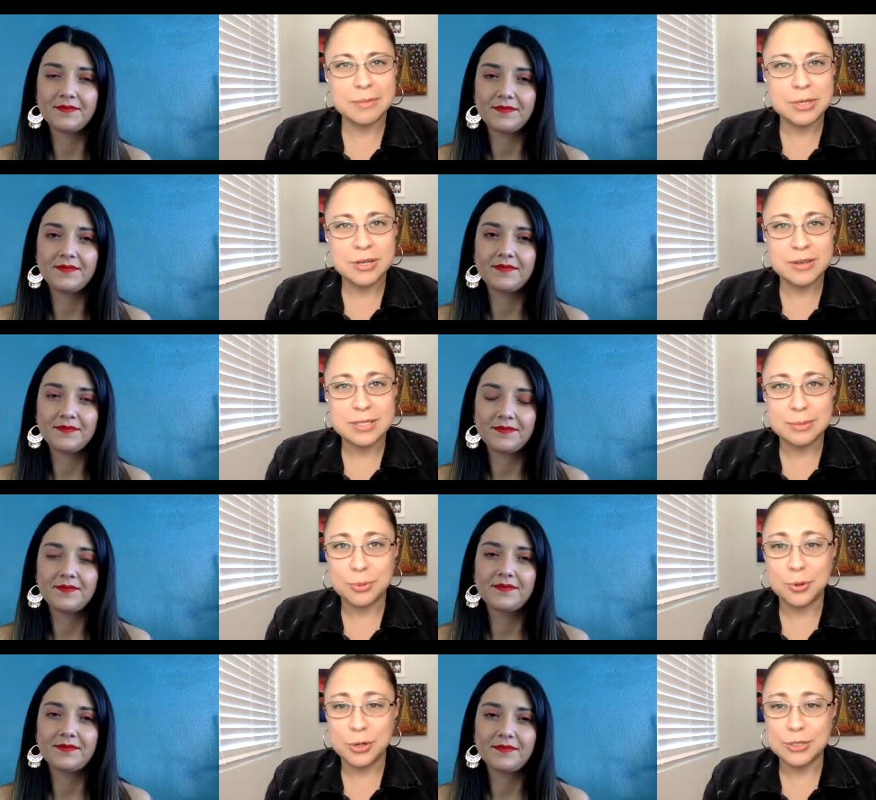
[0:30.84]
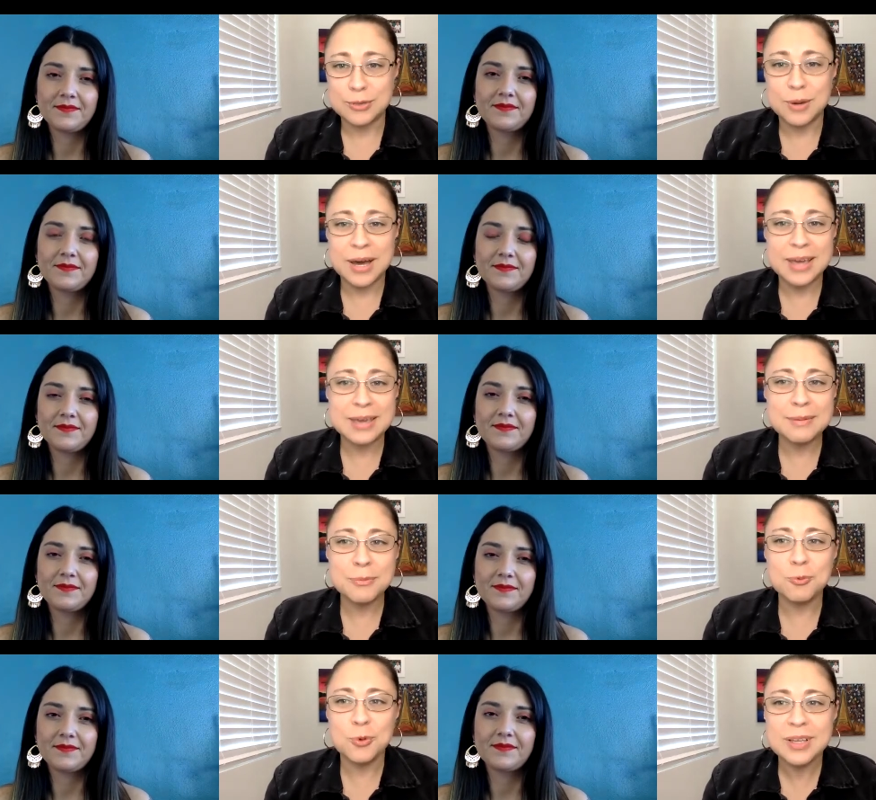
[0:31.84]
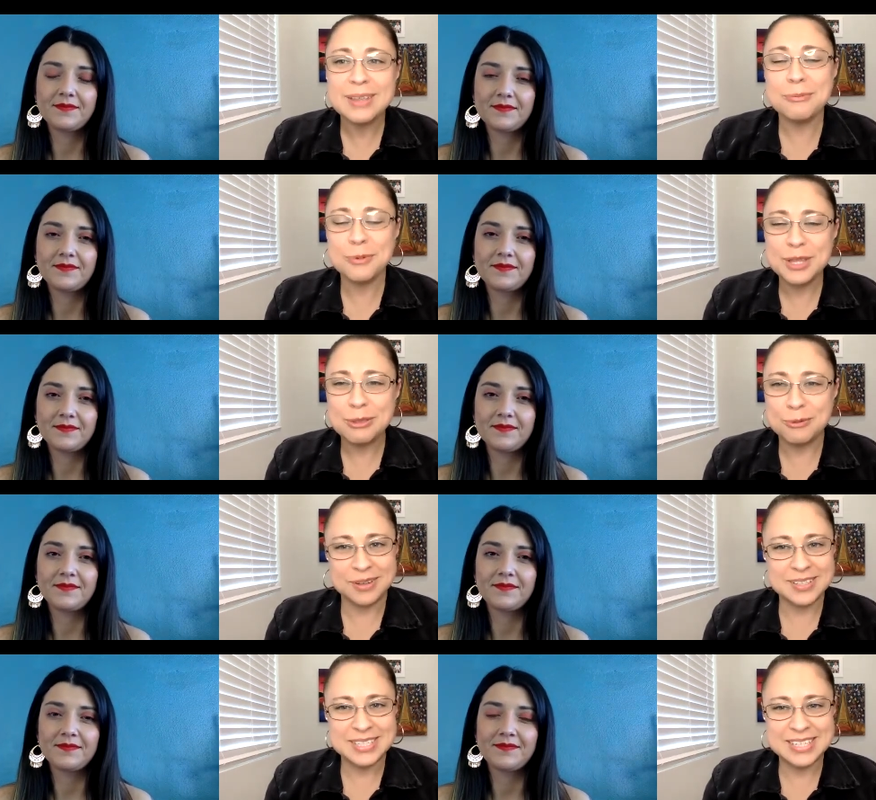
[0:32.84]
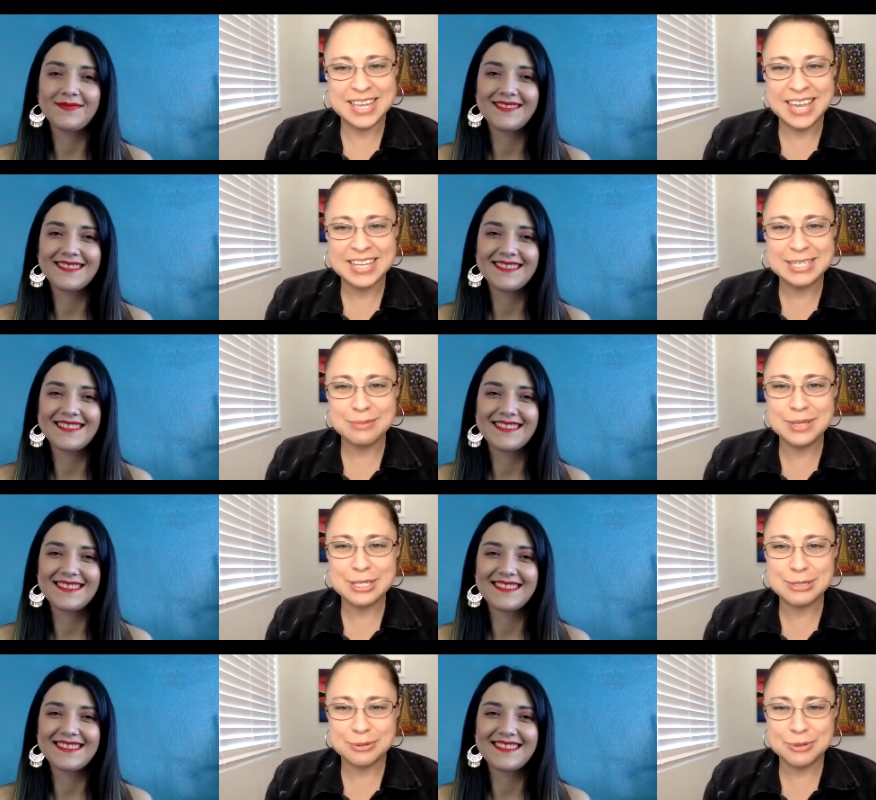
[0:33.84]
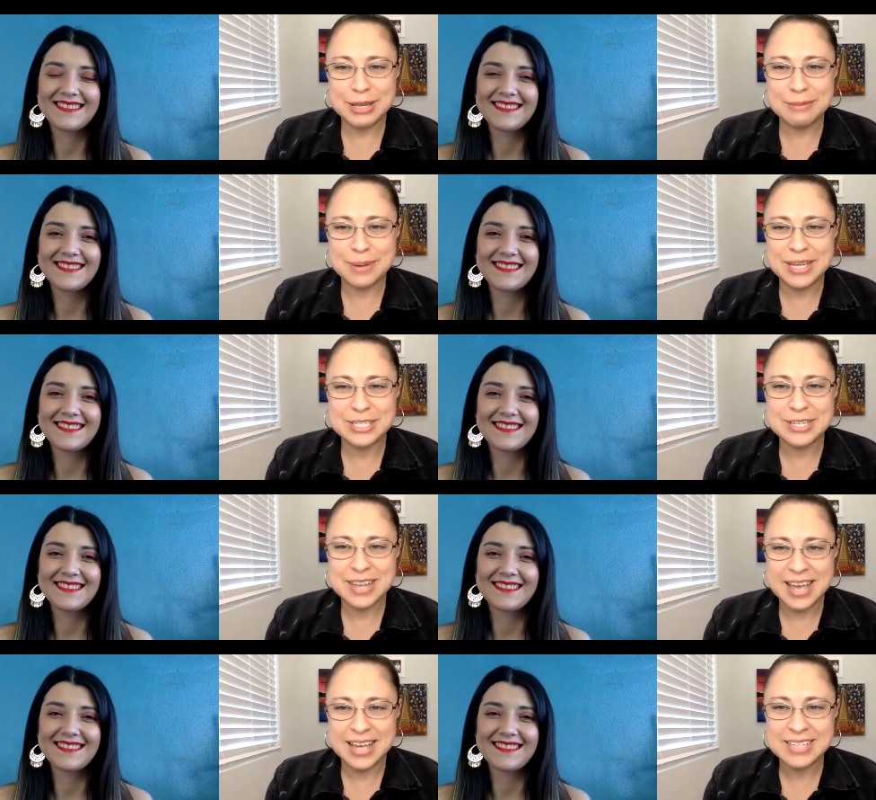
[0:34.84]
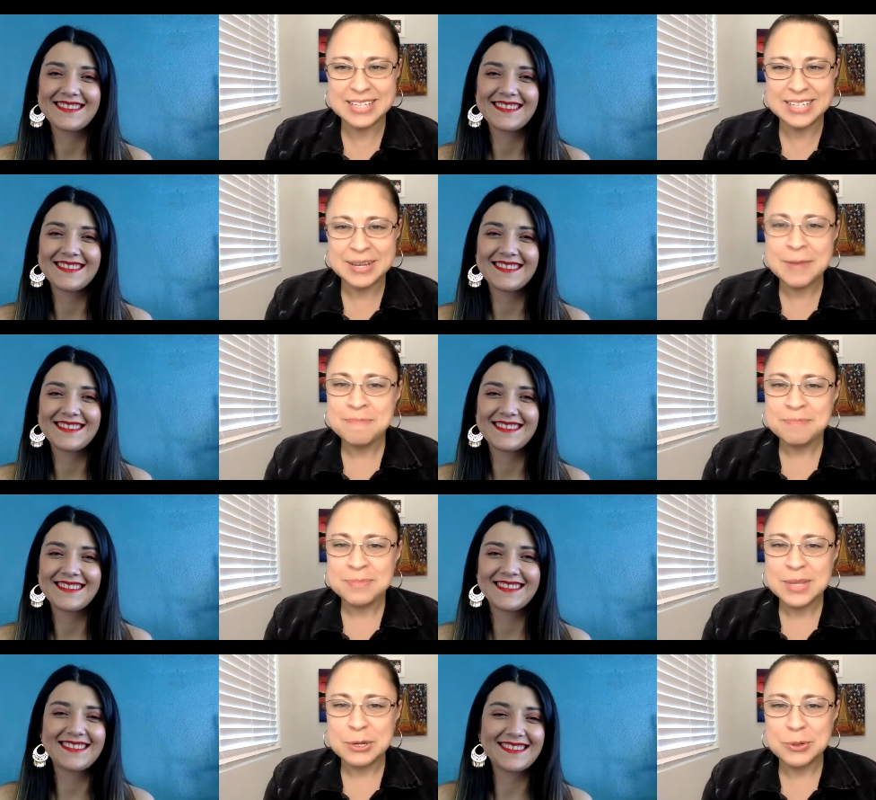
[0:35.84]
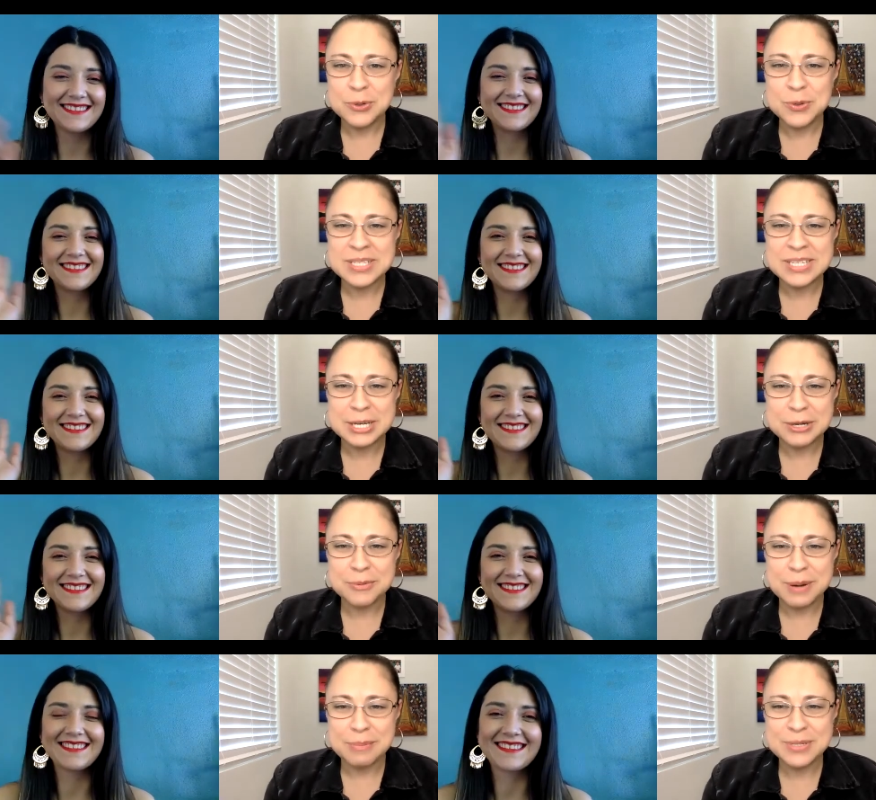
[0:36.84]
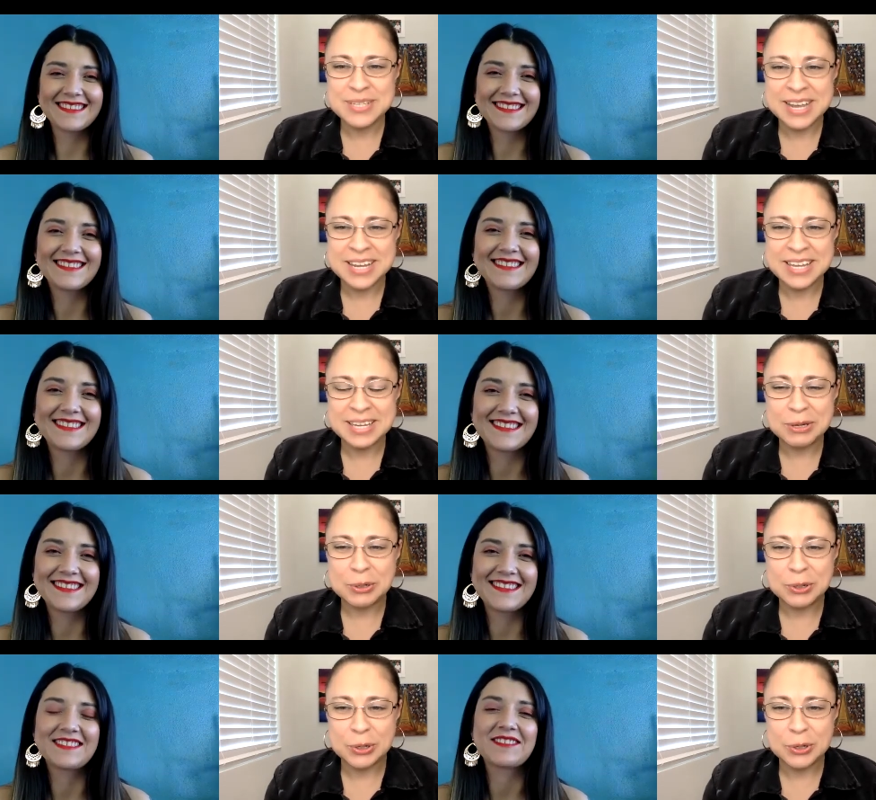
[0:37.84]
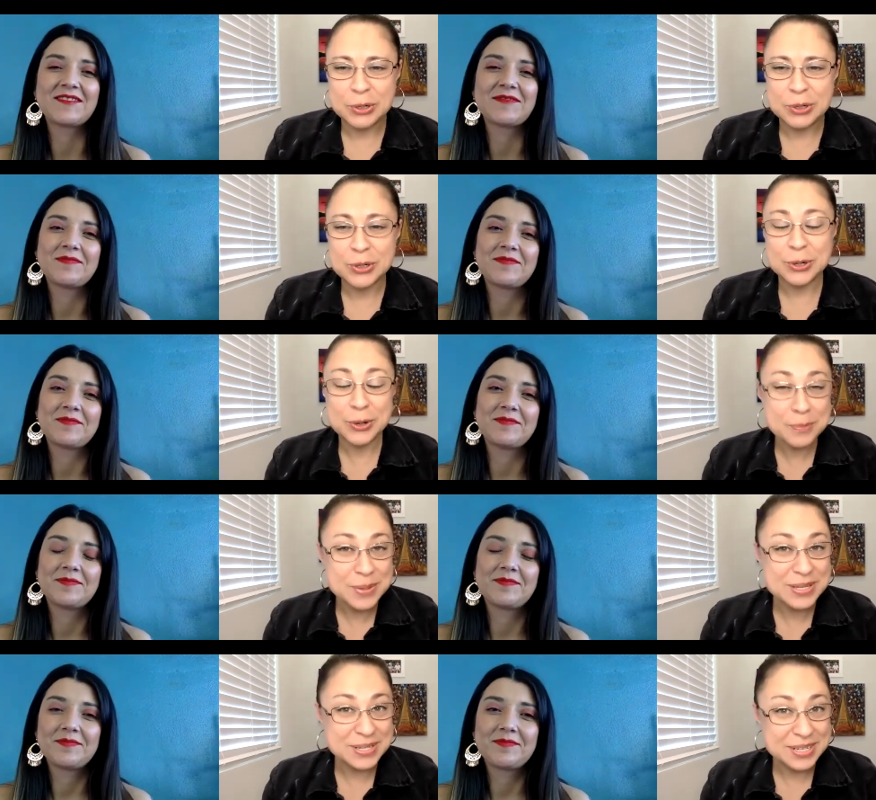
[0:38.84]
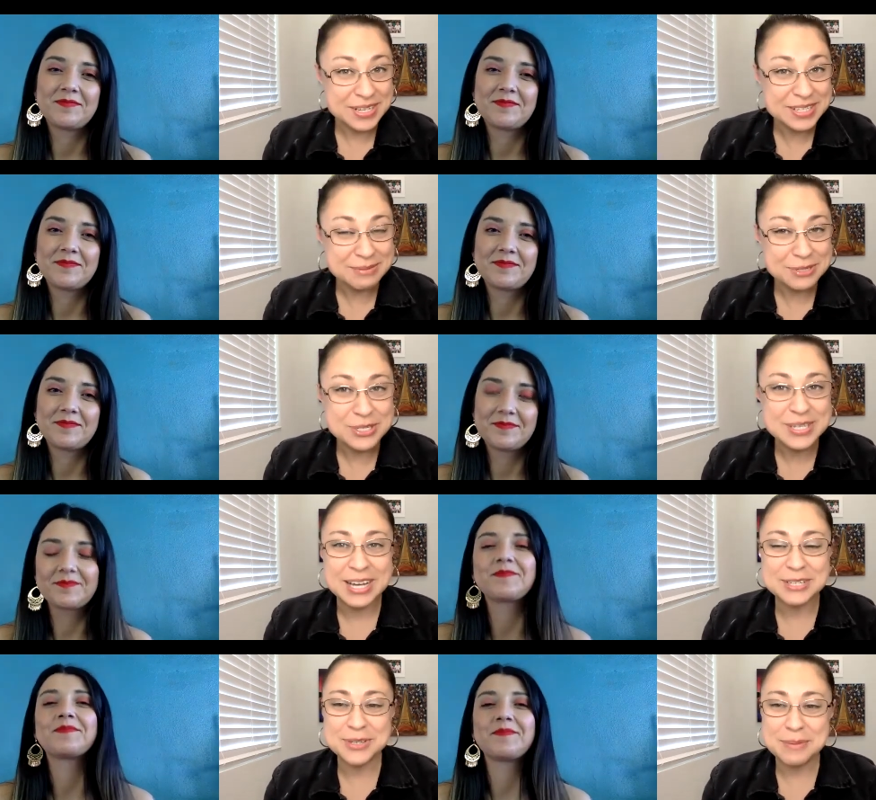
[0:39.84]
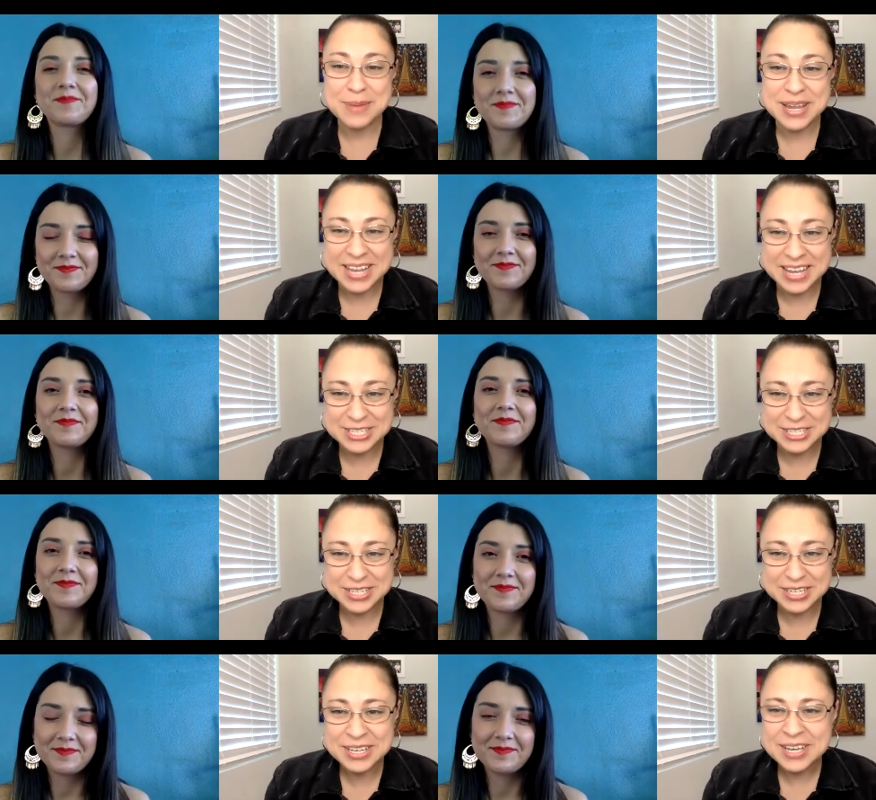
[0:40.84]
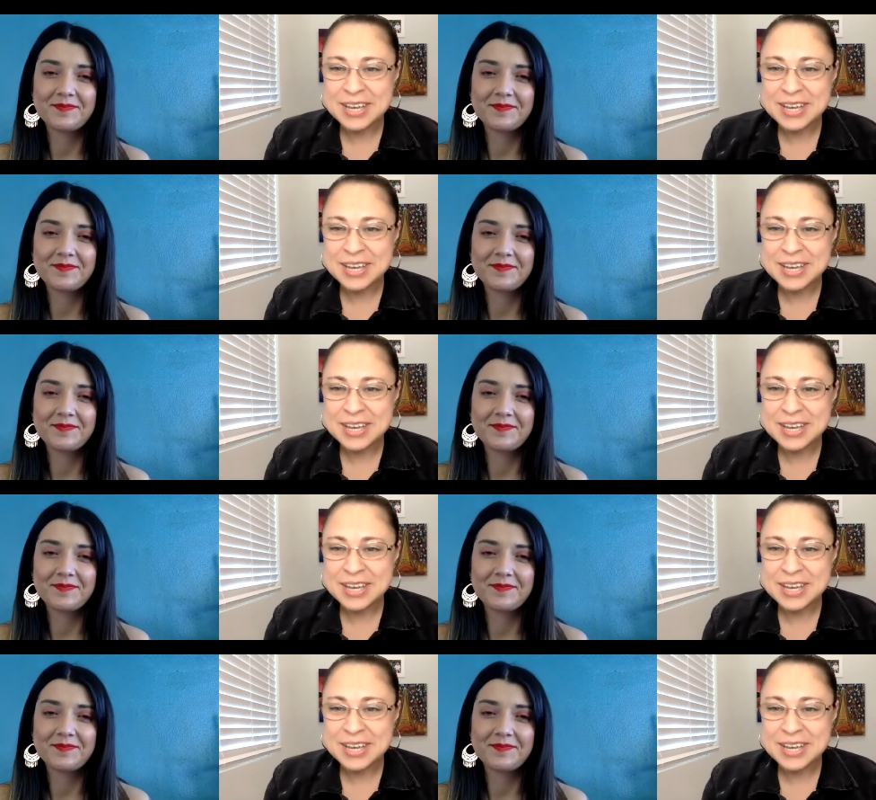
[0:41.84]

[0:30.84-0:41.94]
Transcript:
Speaker 1: community of support. So I am really, really thrilled today to be joined by Jannette, who is here representing her her business, which is actually a mariachi.